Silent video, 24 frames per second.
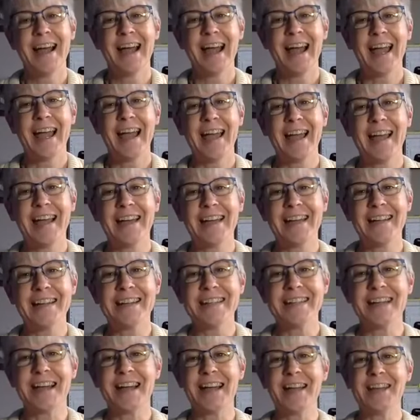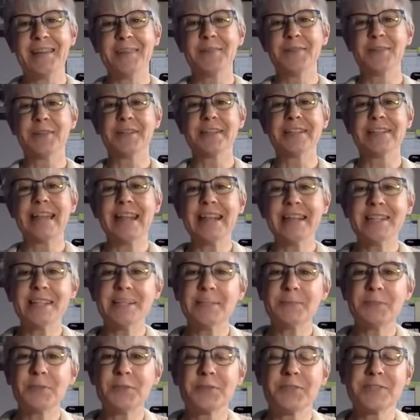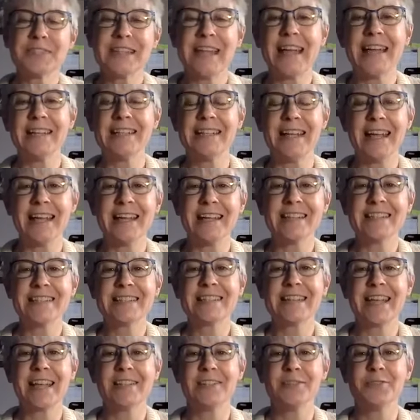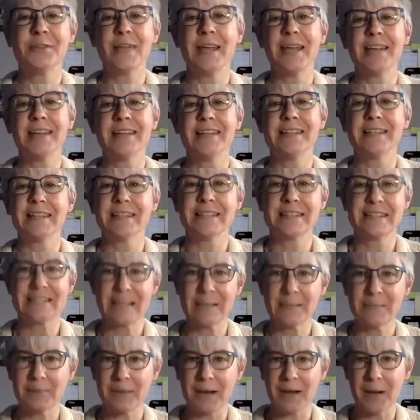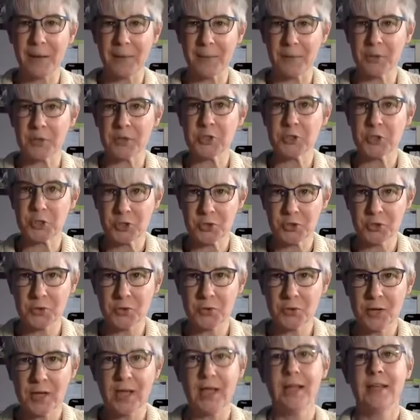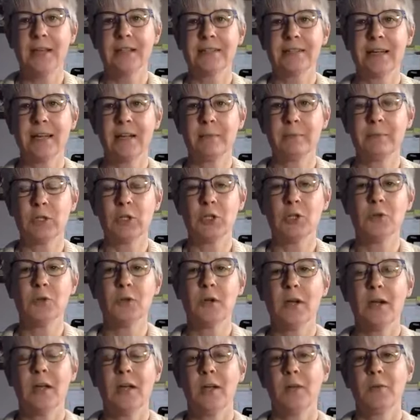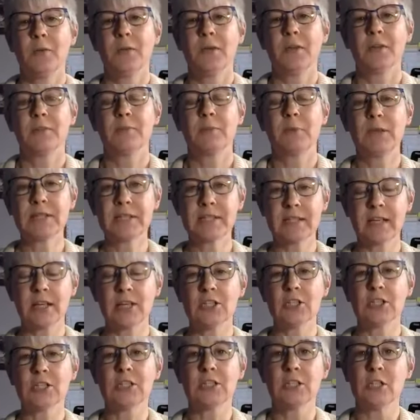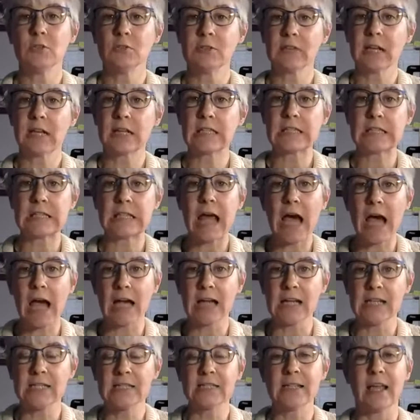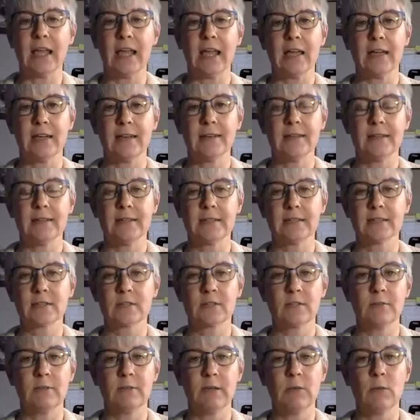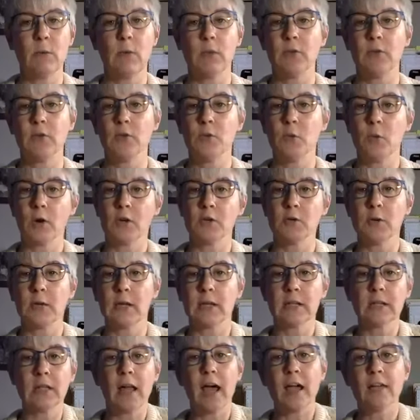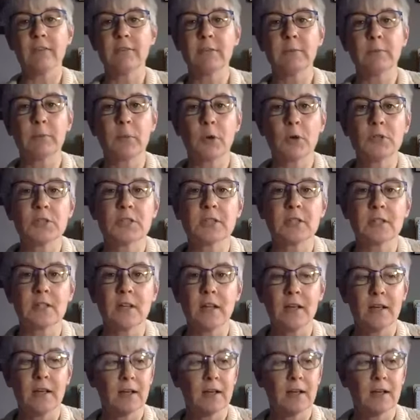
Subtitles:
And I am doing 10 tips over 10 days. Today is tip number 2 to help you with presentations using slides. And this could be whether you are doing live in-person